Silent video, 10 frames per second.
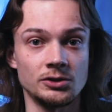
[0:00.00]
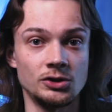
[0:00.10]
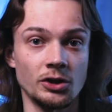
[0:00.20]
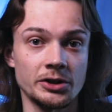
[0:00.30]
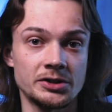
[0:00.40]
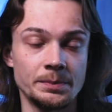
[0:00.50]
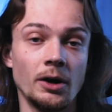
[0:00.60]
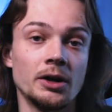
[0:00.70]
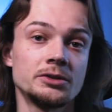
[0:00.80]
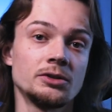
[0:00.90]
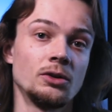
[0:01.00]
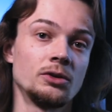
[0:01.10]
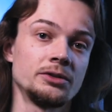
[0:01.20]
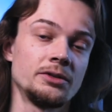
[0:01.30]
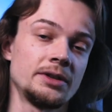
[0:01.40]
dark spot
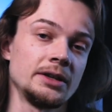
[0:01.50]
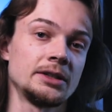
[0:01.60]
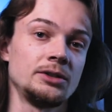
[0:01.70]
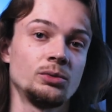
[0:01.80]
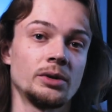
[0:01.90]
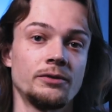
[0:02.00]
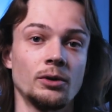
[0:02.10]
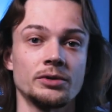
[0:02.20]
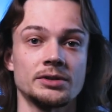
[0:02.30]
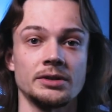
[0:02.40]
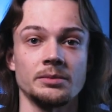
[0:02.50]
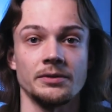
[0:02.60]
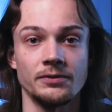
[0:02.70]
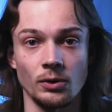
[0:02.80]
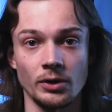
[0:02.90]
or the thing that you were focusing
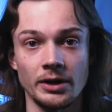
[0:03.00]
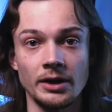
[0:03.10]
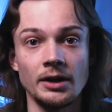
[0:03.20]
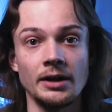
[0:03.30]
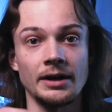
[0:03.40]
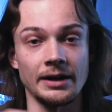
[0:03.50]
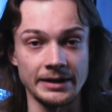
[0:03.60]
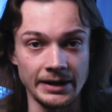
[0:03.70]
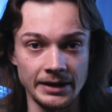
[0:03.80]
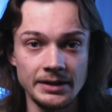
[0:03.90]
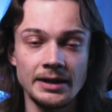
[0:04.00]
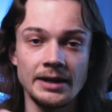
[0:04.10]
before again